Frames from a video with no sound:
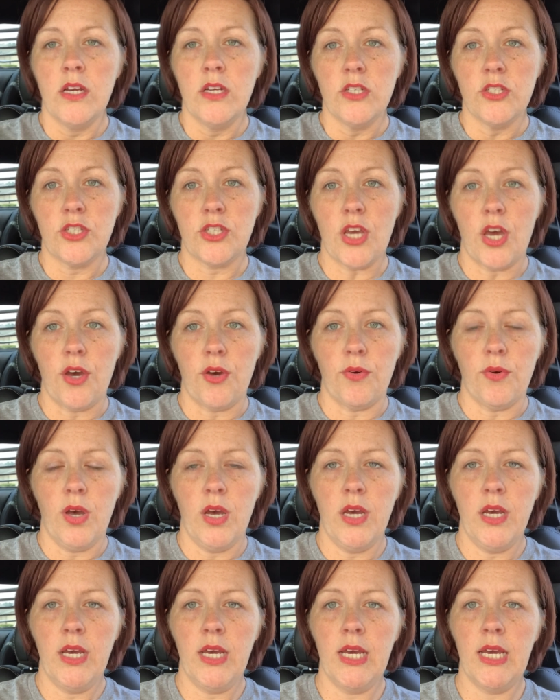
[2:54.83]
So
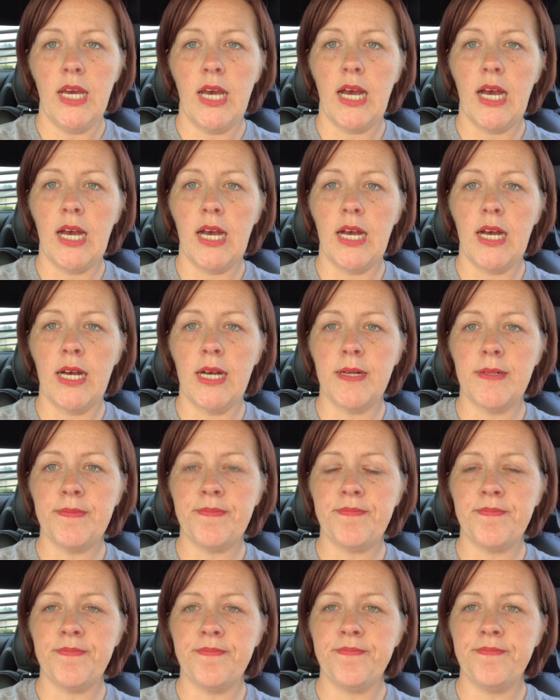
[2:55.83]

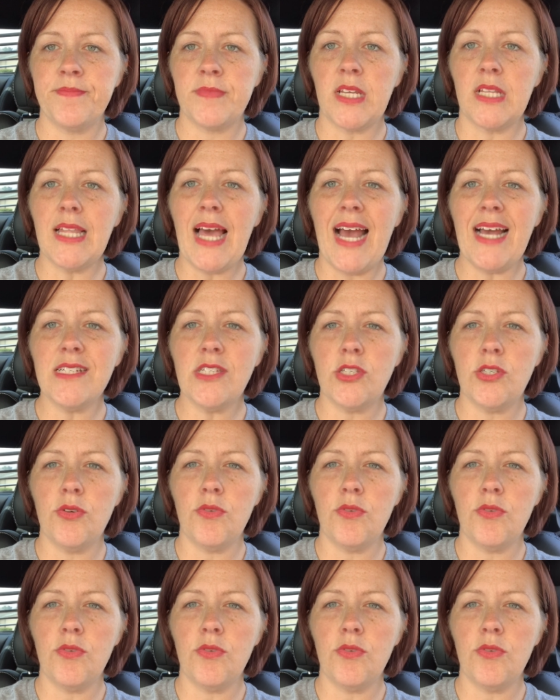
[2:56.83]
the last